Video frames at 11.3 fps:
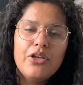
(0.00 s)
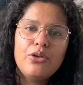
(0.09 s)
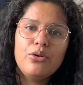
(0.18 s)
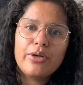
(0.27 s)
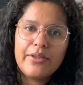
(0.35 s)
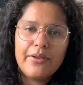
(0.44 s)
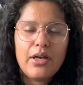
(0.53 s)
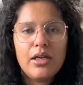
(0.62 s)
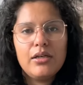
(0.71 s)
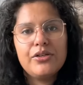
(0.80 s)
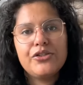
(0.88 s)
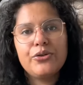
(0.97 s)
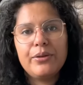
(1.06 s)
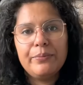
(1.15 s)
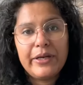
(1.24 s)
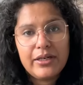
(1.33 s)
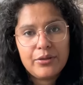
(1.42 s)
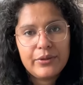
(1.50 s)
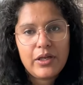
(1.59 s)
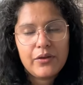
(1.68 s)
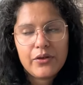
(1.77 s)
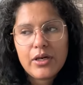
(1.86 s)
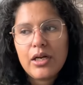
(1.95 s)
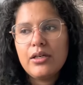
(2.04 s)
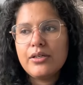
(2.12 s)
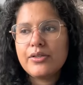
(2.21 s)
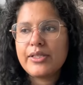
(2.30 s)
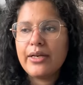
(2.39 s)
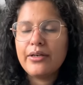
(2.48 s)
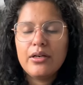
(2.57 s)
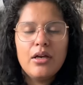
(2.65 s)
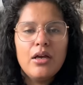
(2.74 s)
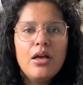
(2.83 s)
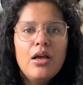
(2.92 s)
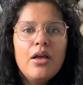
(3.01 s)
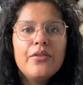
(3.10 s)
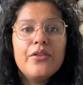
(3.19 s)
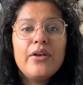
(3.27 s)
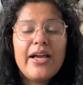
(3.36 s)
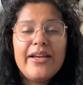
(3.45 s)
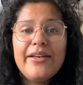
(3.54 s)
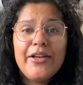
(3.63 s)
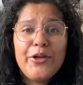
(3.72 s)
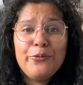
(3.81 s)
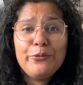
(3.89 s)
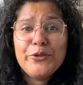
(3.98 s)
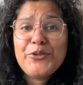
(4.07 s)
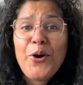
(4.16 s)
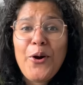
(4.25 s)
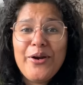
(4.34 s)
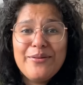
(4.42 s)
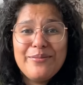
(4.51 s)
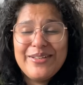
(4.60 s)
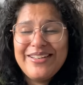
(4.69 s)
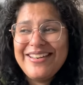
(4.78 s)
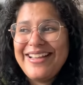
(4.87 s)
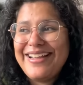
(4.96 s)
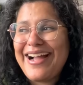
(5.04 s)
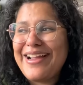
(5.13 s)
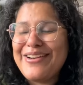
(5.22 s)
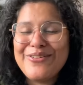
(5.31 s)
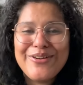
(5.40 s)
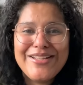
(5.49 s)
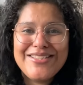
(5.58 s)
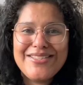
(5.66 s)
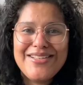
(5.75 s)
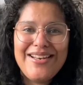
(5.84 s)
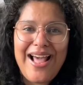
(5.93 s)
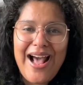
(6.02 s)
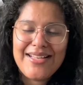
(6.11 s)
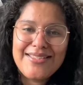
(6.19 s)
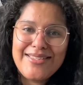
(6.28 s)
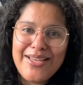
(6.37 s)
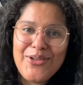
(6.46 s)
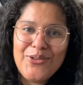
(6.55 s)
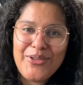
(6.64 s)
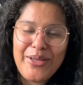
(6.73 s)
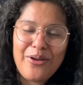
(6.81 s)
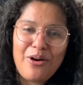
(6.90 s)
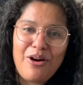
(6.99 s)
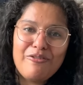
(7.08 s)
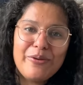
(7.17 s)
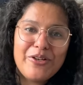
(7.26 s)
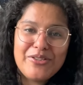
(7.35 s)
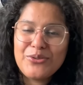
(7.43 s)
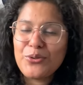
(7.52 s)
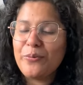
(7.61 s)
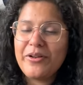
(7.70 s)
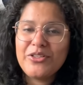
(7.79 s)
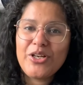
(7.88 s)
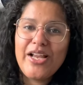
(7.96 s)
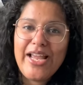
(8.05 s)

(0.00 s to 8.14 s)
You look at the colors, you compare it with other colors, and the lighting was horrible. Like, I know it's the last thing you think of because so much